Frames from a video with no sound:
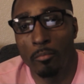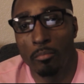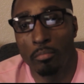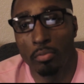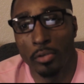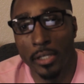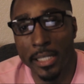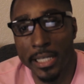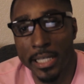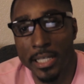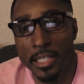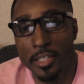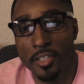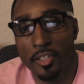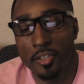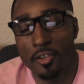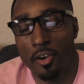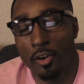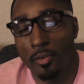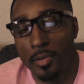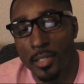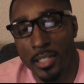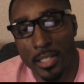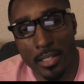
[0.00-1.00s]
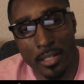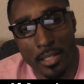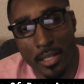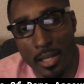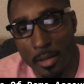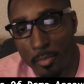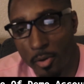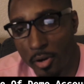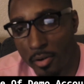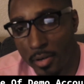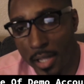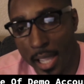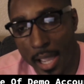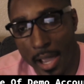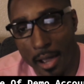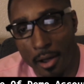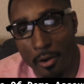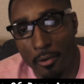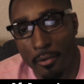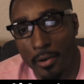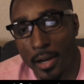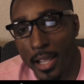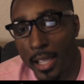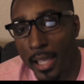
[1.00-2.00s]
Please go into the demo
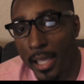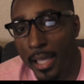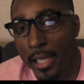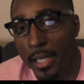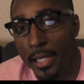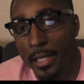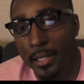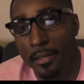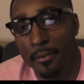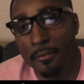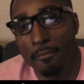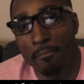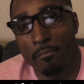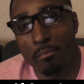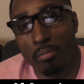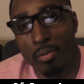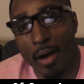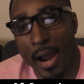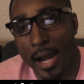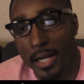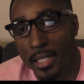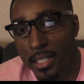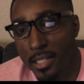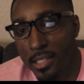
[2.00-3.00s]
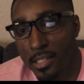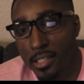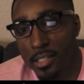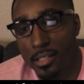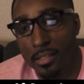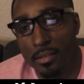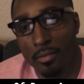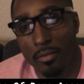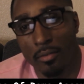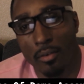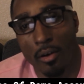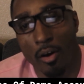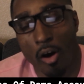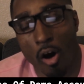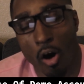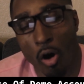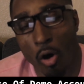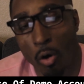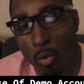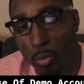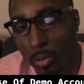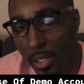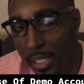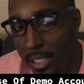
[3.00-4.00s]
account and
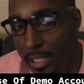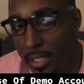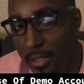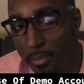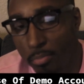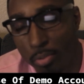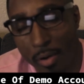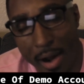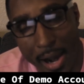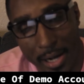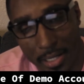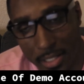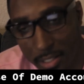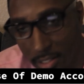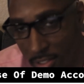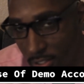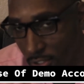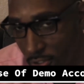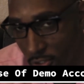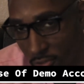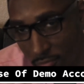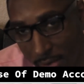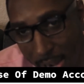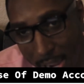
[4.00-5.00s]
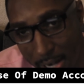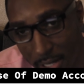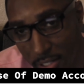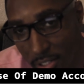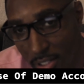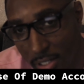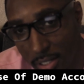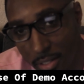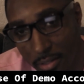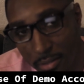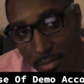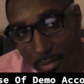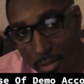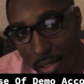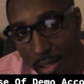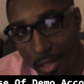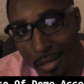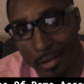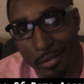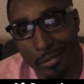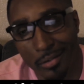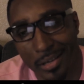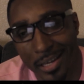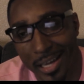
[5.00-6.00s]
only practice the strategy,
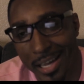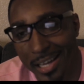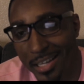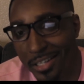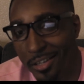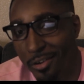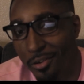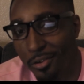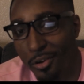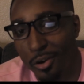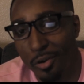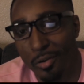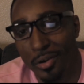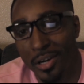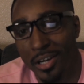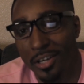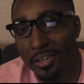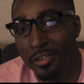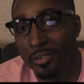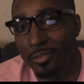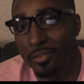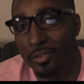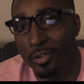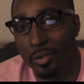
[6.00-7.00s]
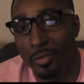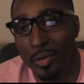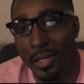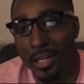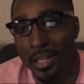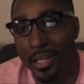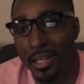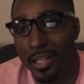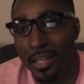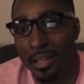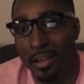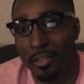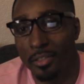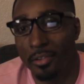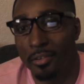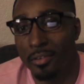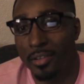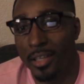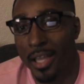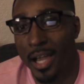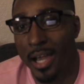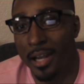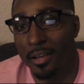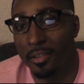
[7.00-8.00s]
okay? Don't go in there doing any other
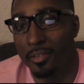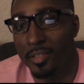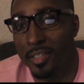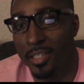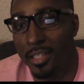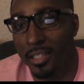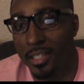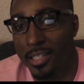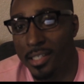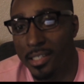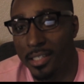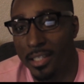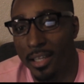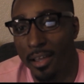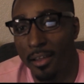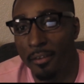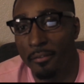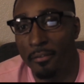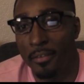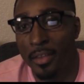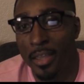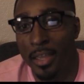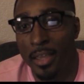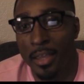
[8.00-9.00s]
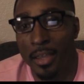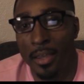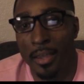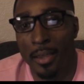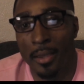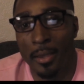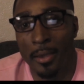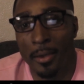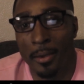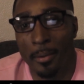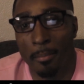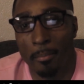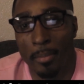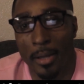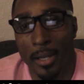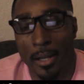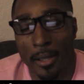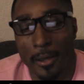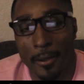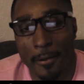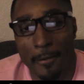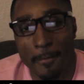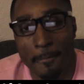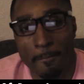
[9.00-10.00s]
kind of silly stuff. But
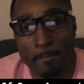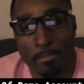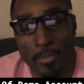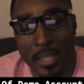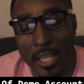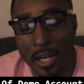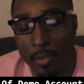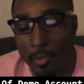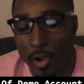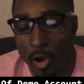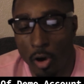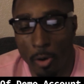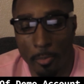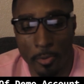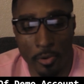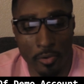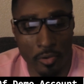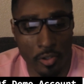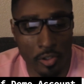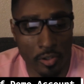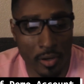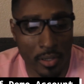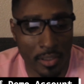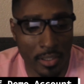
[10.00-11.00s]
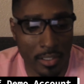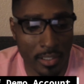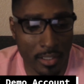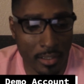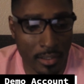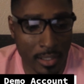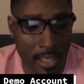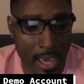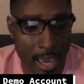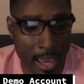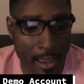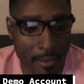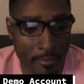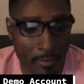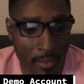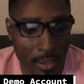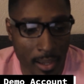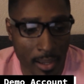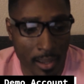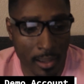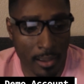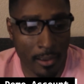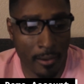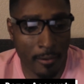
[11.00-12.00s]
anyway, I hope you enjoyed that
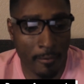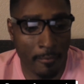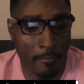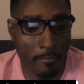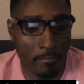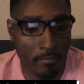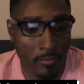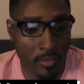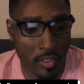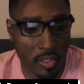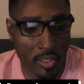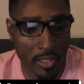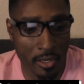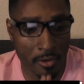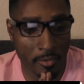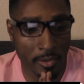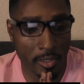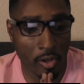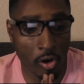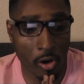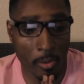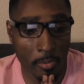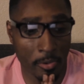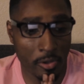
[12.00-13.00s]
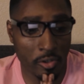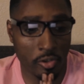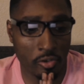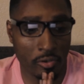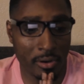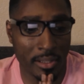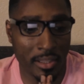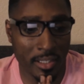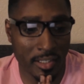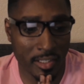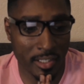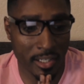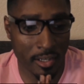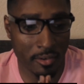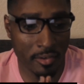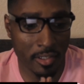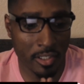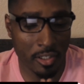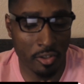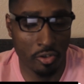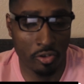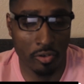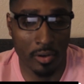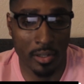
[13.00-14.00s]
series. I hope you enjoyed this
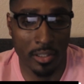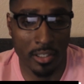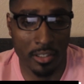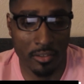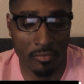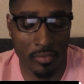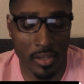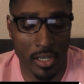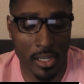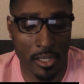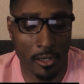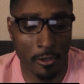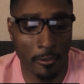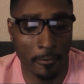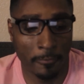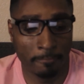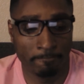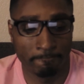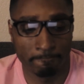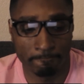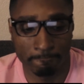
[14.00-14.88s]
series, enjoyed this video.